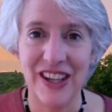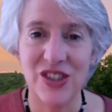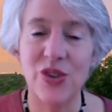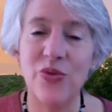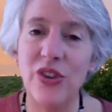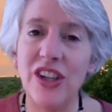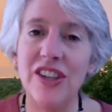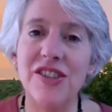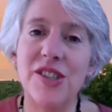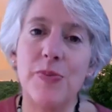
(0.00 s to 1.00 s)
So if you're in
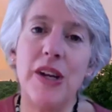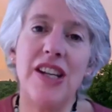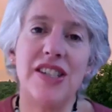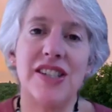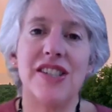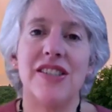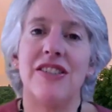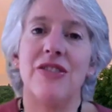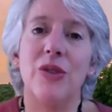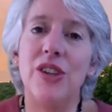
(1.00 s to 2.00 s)
a space
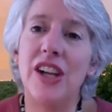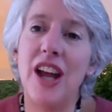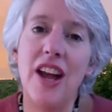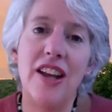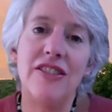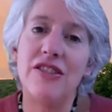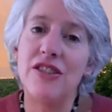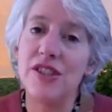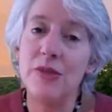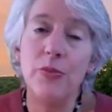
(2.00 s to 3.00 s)
where you can,
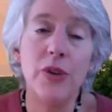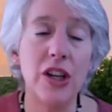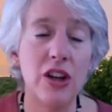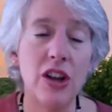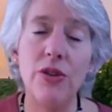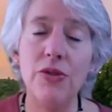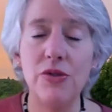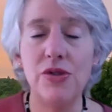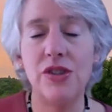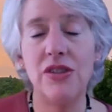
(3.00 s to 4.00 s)
just simply
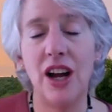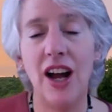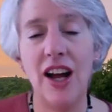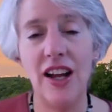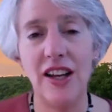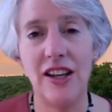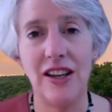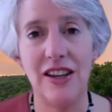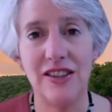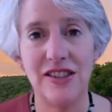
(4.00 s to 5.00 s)
close your
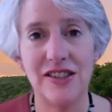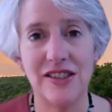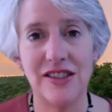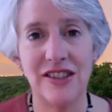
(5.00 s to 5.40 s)
eyes